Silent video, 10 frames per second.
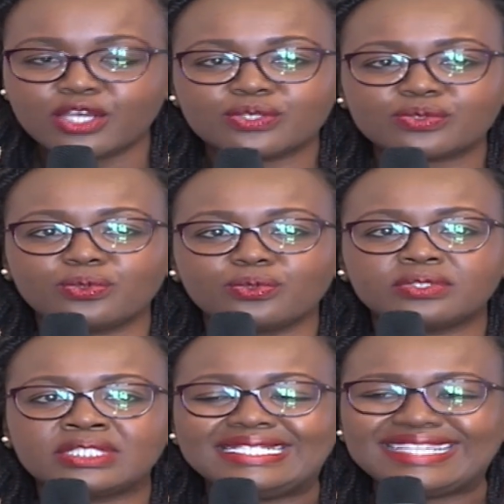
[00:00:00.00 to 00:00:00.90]
So
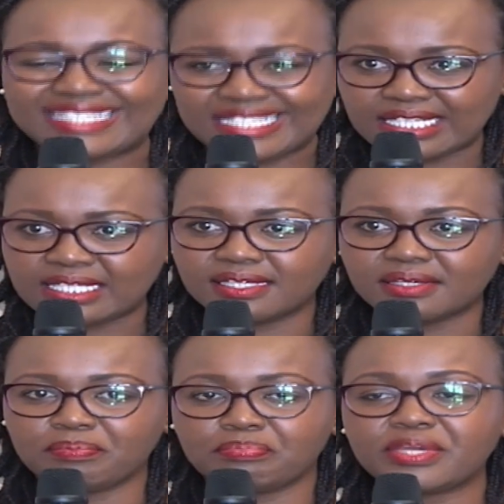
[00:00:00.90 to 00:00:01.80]
dating
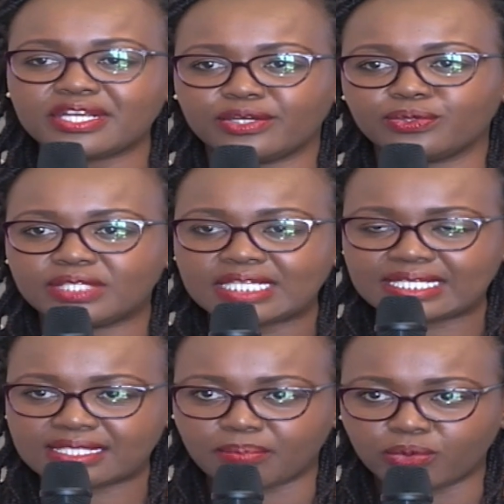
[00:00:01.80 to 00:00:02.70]
period
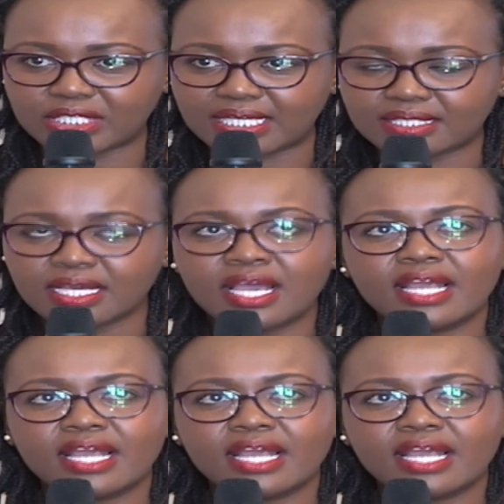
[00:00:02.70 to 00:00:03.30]
is important.